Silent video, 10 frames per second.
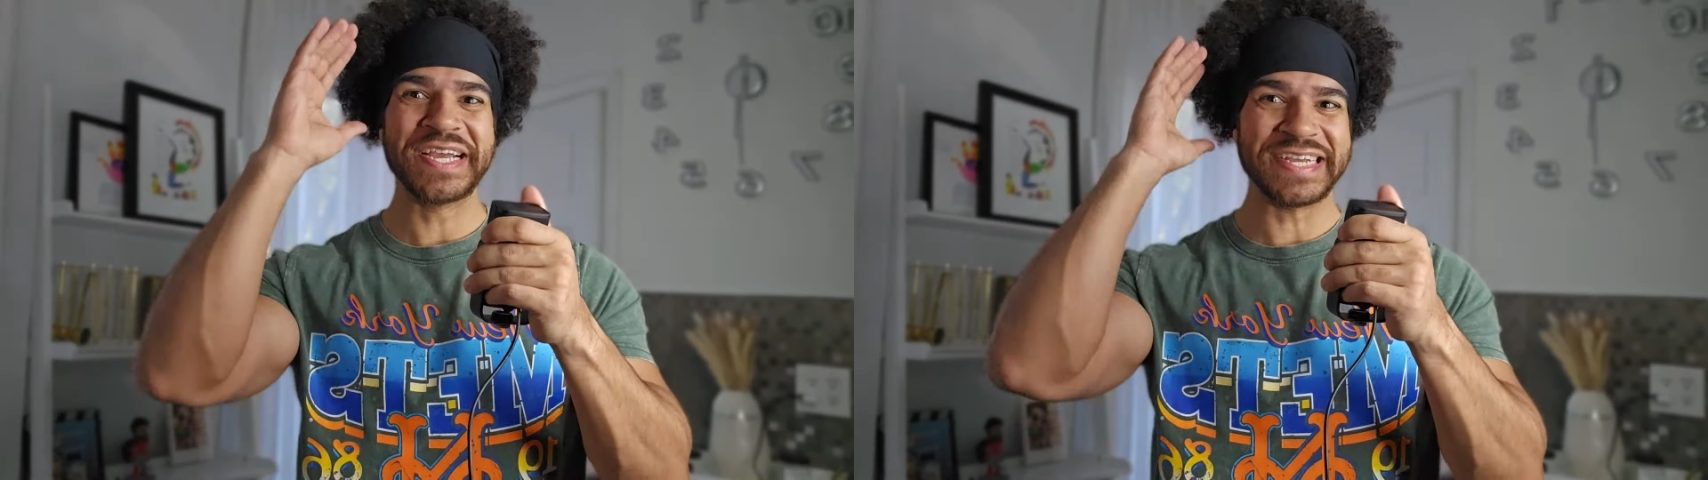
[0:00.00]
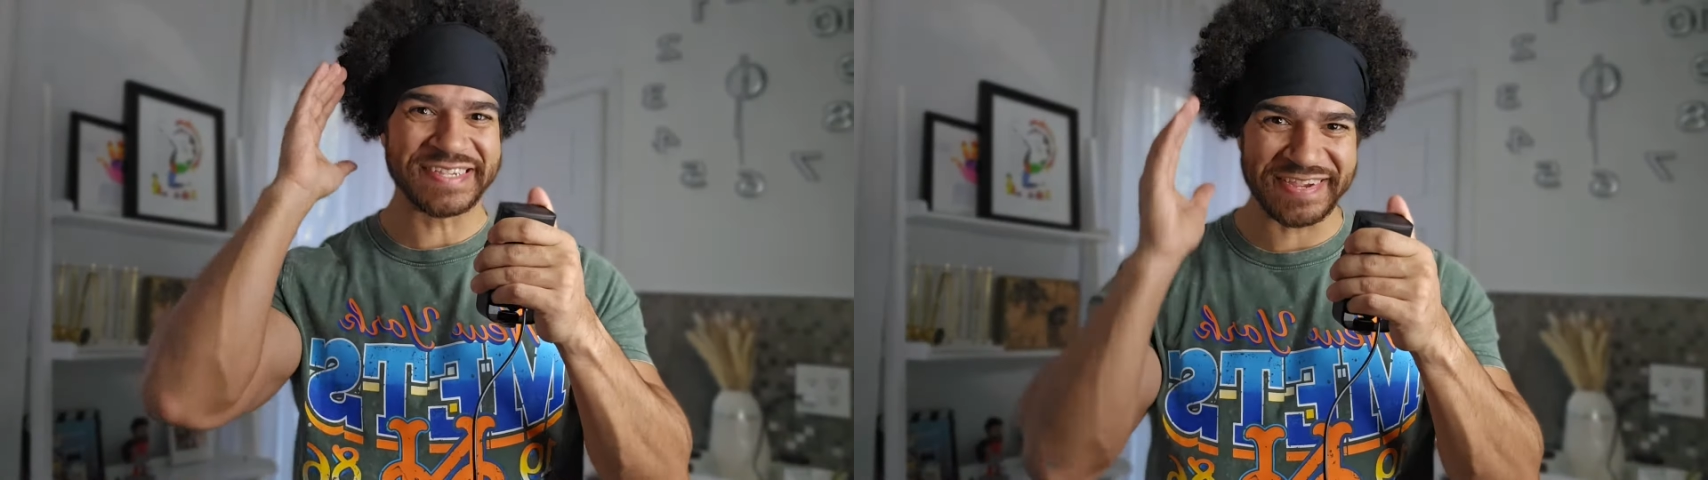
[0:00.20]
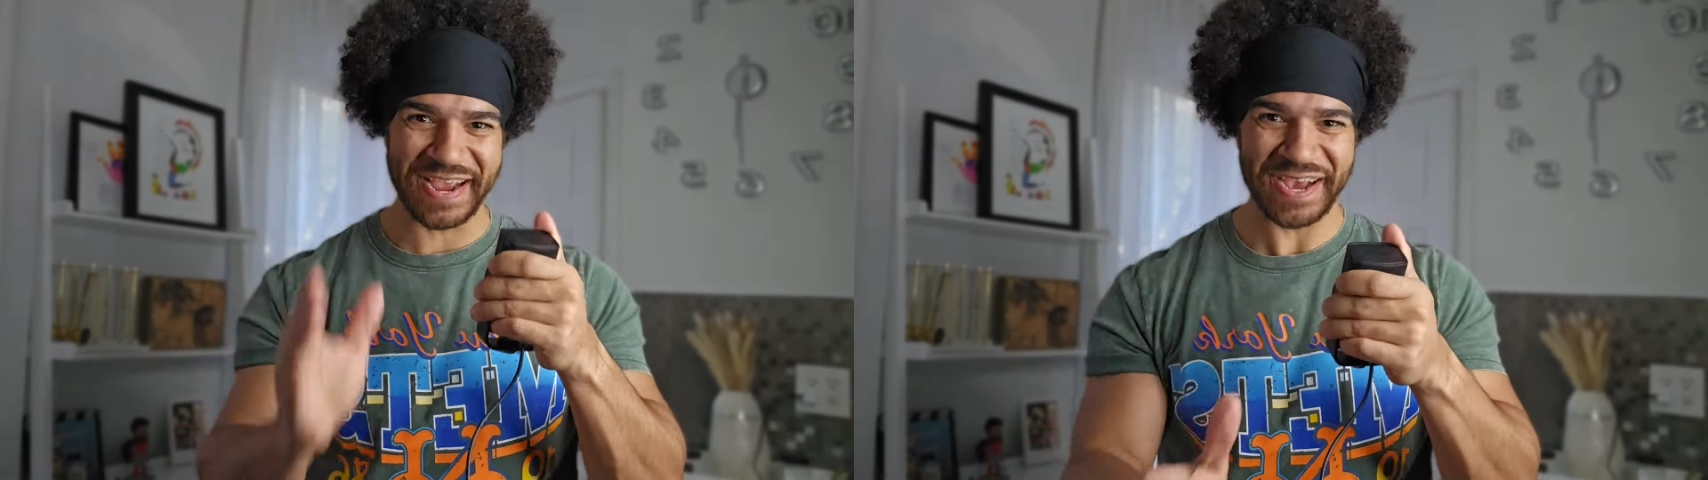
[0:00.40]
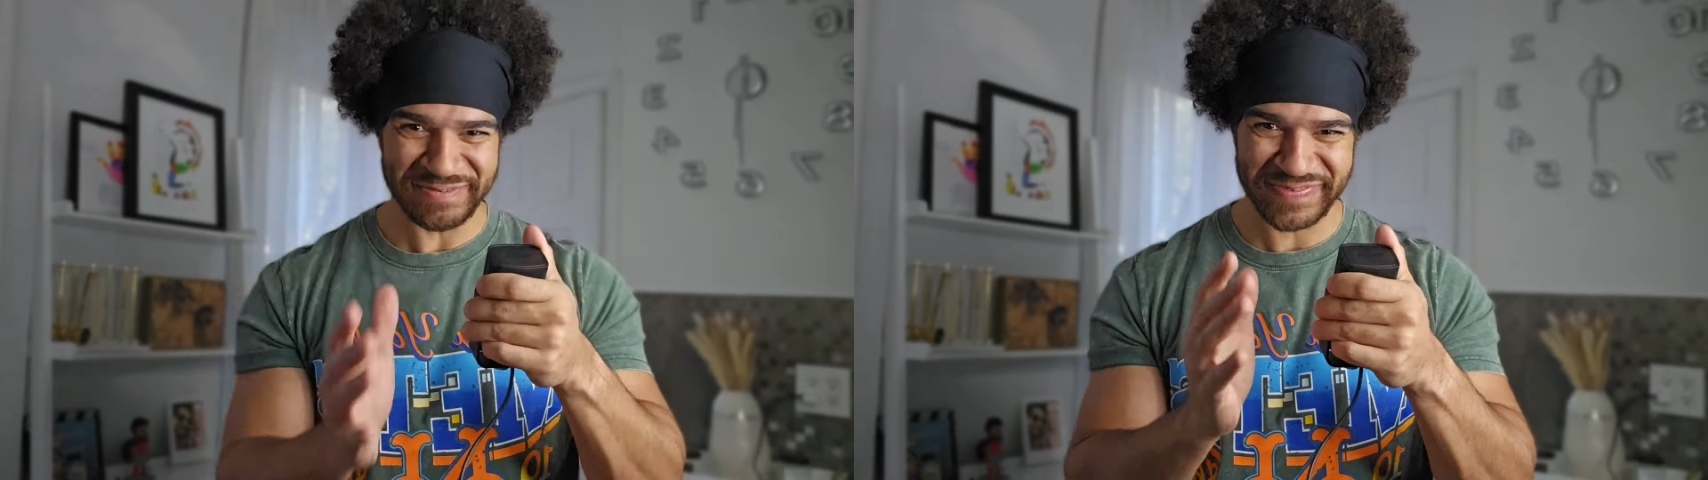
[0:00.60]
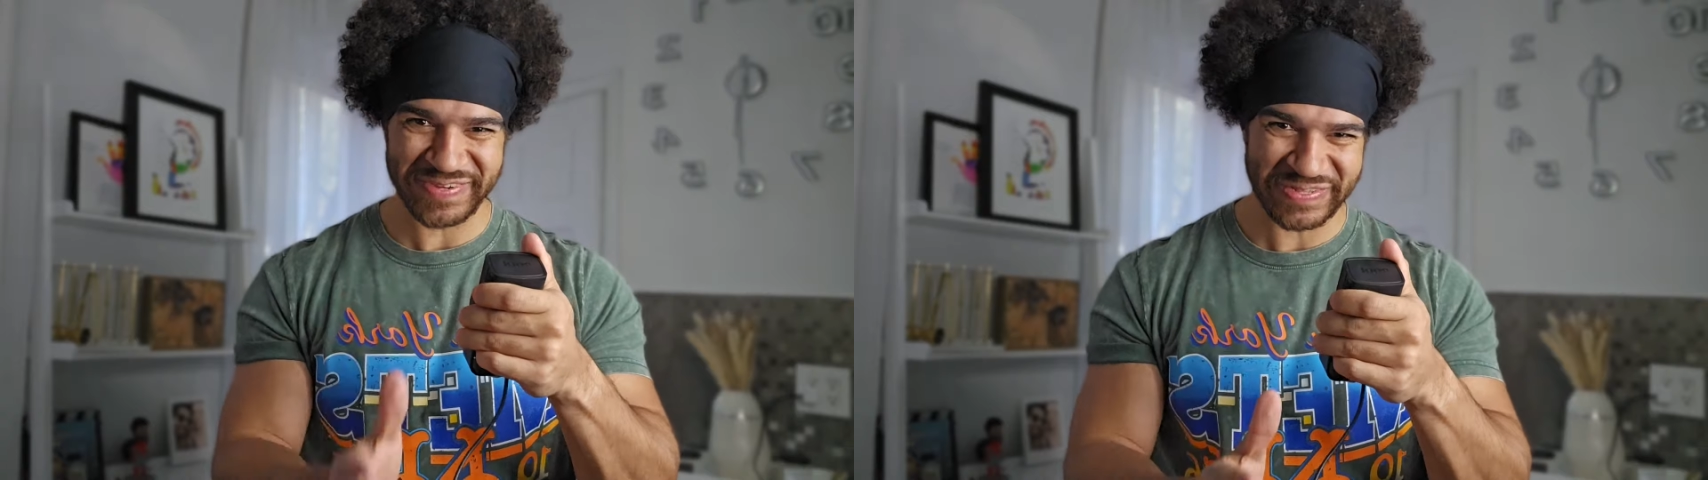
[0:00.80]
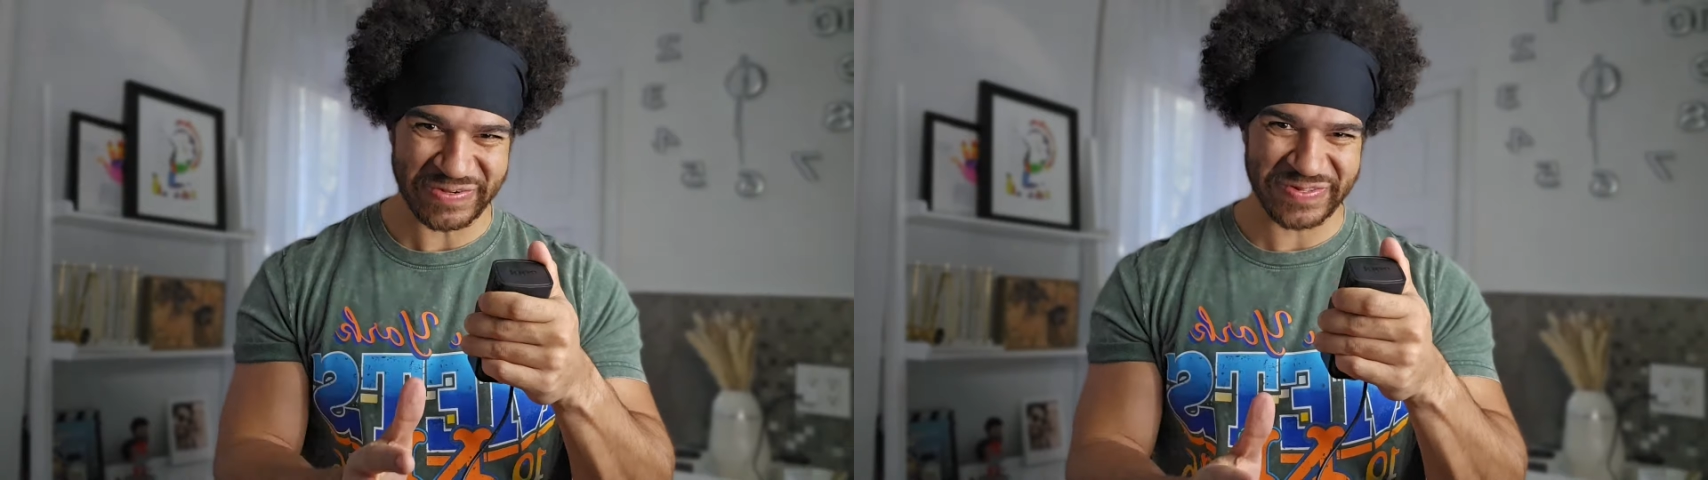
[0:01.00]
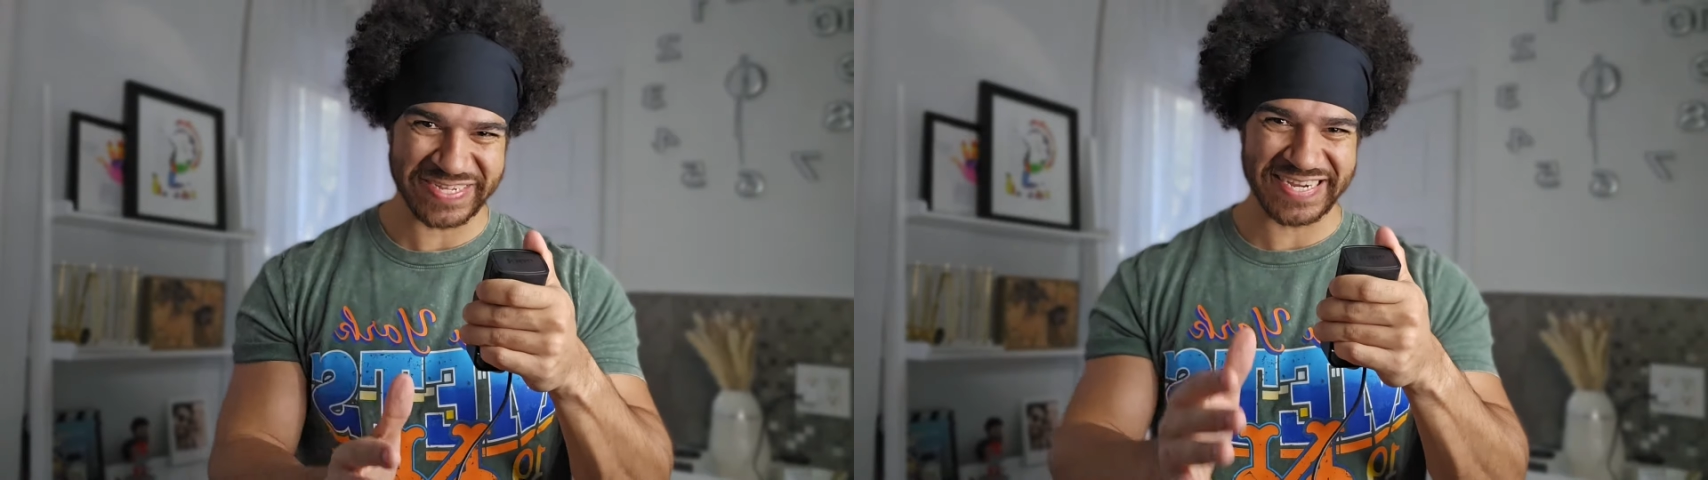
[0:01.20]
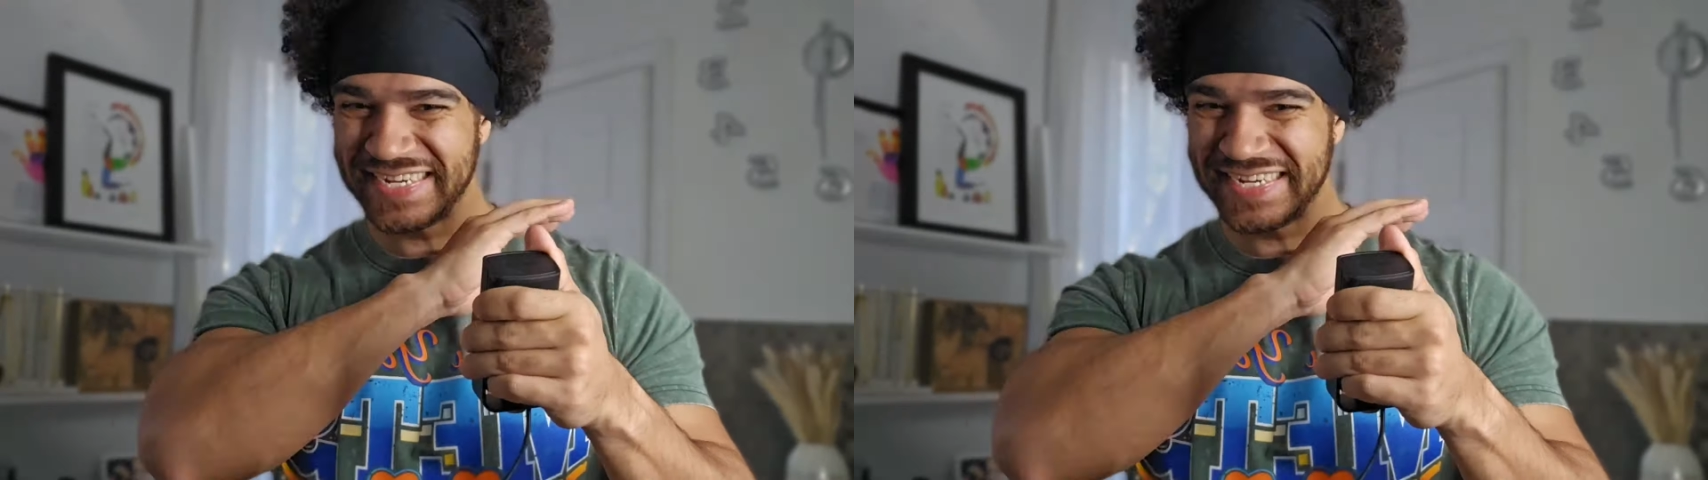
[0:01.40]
is absolutely